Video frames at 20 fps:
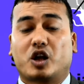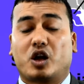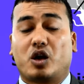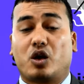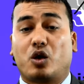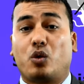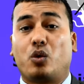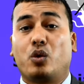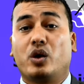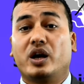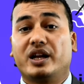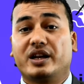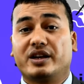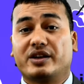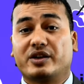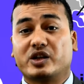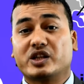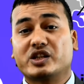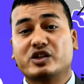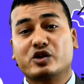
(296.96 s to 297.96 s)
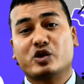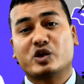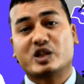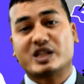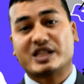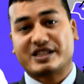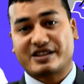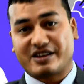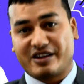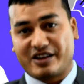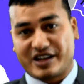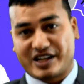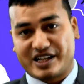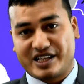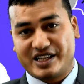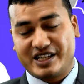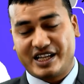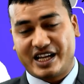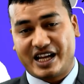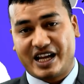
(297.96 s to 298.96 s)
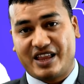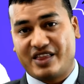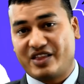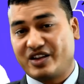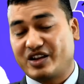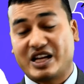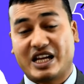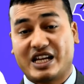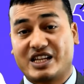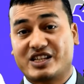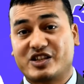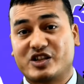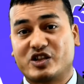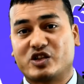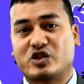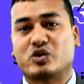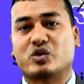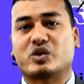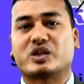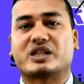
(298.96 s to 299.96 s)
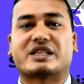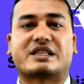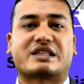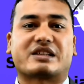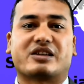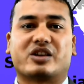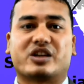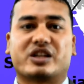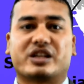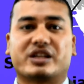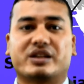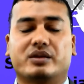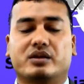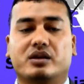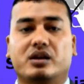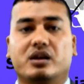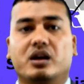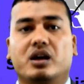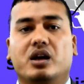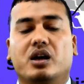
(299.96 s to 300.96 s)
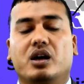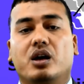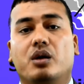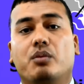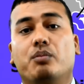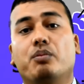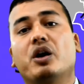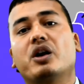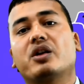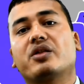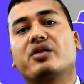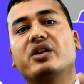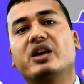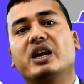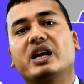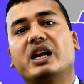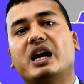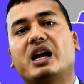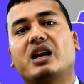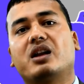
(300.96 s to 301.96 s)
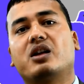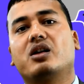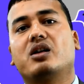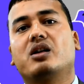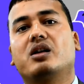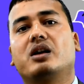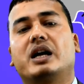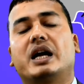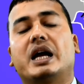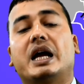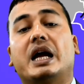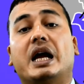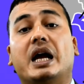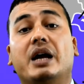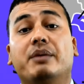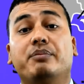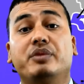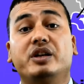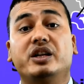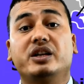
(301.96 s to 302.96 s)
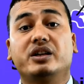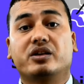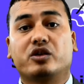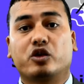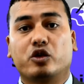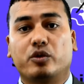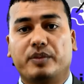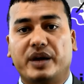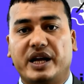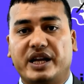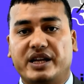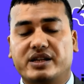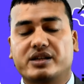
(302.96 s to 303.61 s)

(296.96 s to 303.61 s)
oil resources country and the gas resources country, but there are heavy equipment